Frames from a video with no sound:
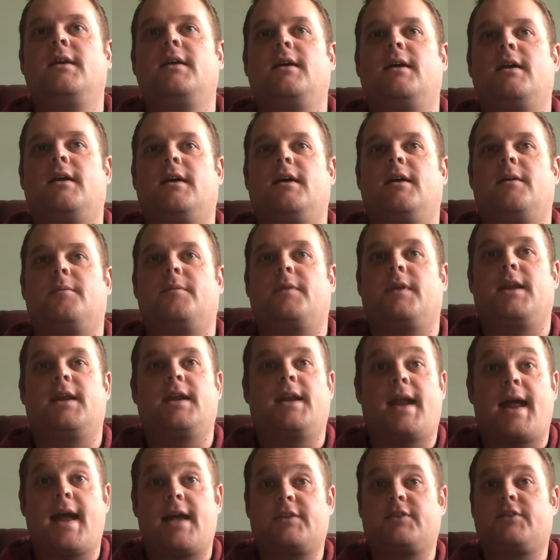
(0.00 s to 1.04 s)
and
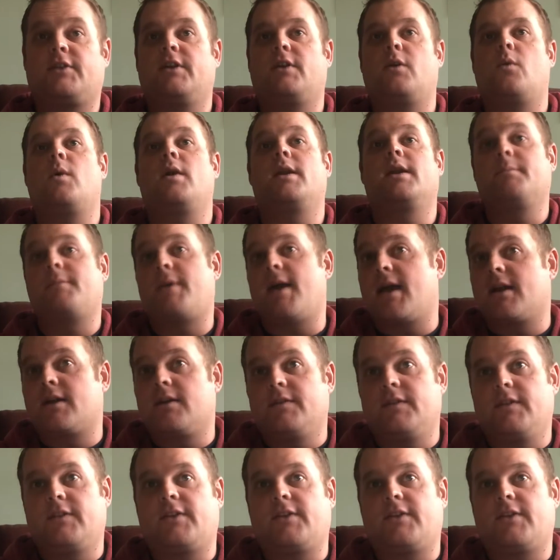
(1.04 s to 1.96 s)
it asked, you know, what impact could